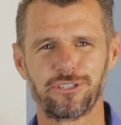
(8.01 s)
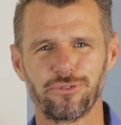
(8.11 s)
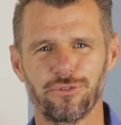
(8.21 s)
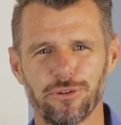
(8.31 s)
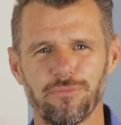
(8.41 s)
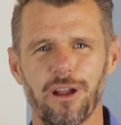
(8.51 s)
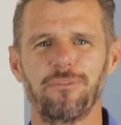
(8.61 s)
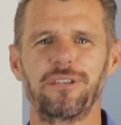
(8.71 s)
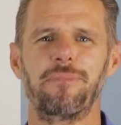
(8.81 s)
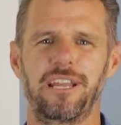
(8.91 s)
with True Door
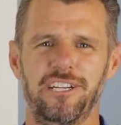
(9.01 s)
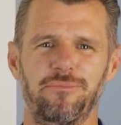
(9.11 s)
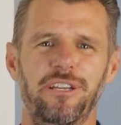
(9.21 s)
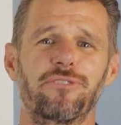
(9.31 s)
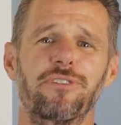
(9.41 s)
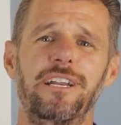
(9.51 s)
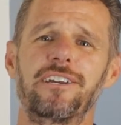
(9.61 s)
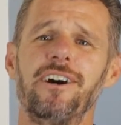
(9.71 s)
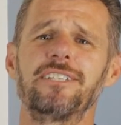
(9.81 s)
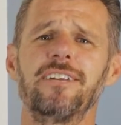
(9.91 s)
Property Management, creating
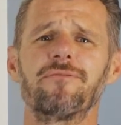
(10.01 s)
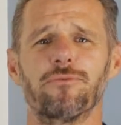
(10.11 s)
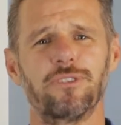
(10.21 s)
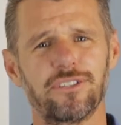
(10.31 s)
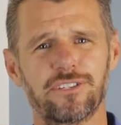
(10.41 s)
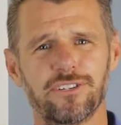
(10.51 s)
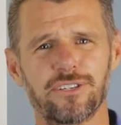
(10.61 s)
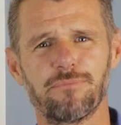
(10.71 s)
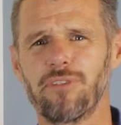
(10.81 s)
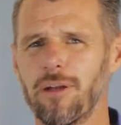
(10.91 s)
content for
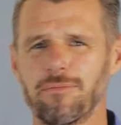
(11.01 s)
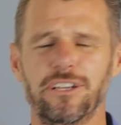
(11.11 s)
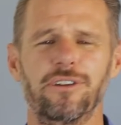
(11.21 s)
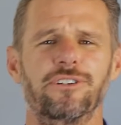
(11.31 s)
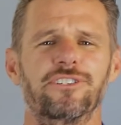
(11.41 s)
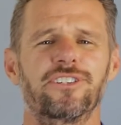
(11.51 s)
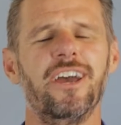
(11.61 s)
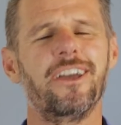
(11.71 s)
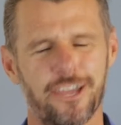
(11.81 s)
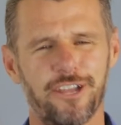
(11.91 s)
realtors and property owners
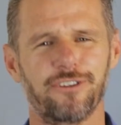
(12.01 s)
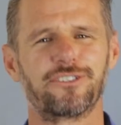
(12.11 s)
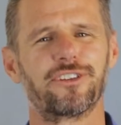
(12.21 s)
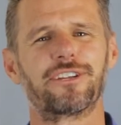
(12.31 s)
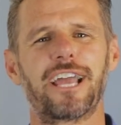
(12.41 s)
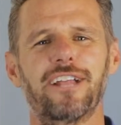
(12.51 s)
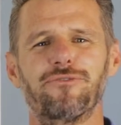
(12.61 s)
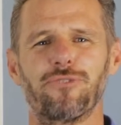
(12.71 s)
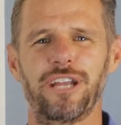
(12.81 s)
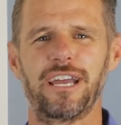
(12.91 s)
here in Southern
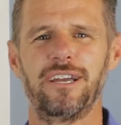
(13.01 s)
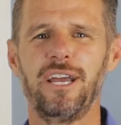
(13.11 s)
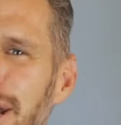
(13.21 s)
California.